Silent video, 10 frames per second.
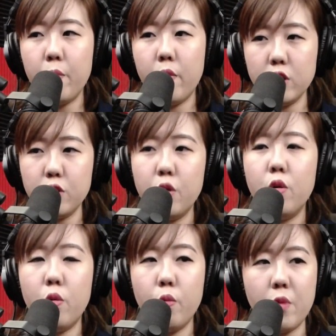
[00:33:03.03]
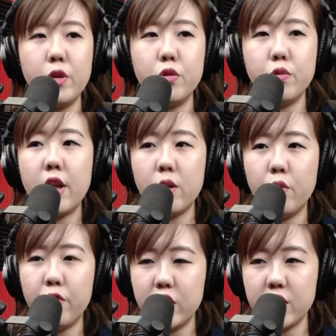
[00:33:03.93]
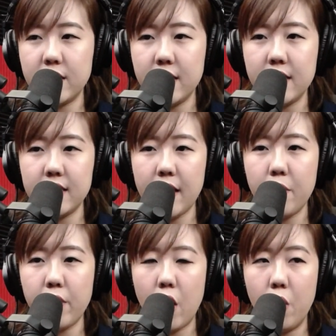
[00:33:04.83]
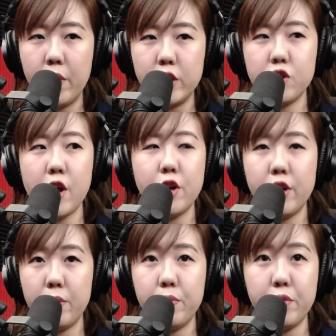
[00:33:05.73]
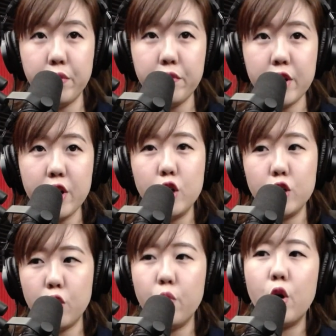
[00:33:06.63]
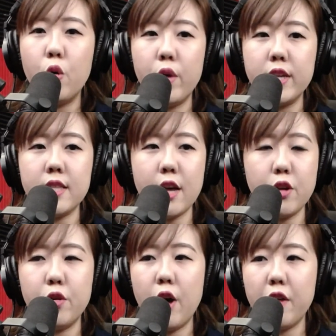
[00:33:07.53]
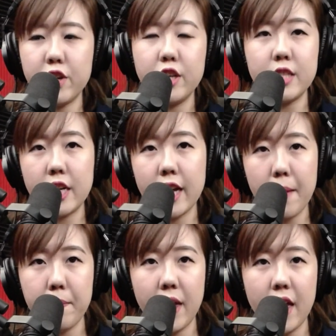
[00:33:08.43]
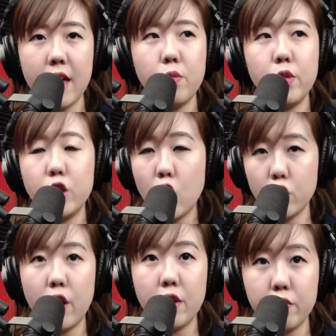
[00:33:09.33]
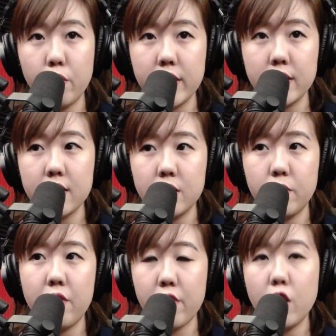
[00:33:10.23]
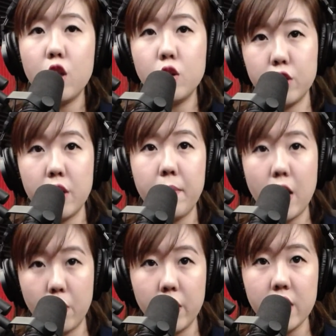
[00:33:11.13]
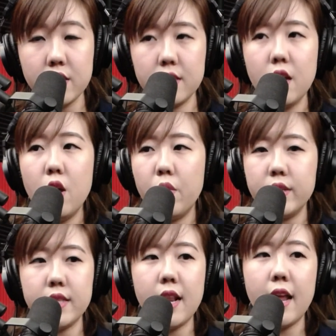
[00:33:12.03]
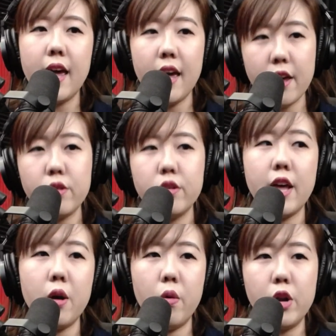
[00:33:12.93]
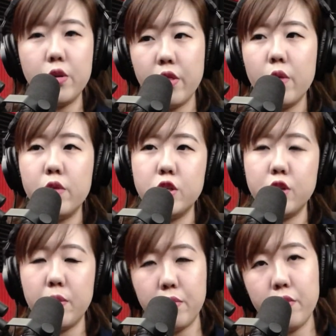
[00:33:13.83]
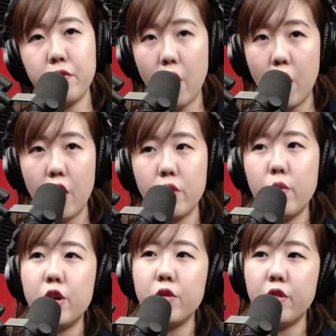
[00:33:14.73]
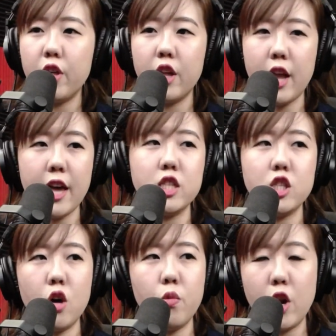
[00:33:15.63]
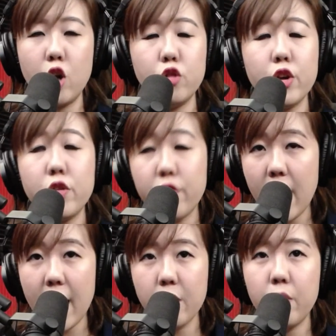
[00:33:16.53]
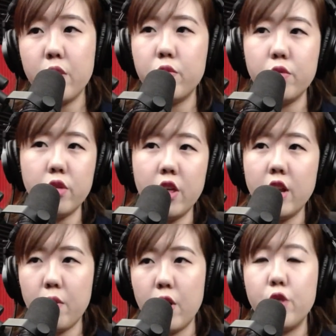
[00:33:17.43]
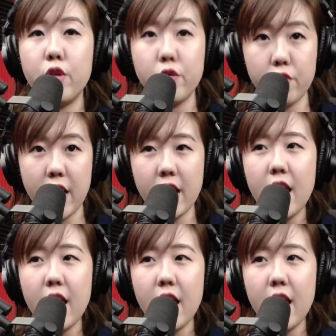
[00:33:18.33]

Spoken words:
So what we do at the Woof Agency is that we are always trying to improve. So we always like, you know, after a certain campaign, we talk to our influencers. We are very close to the pet owners. We'll say like, hey, you know, like, what do you think we should improve on? What do you think like we are not doing right? What do you think that we are doing right?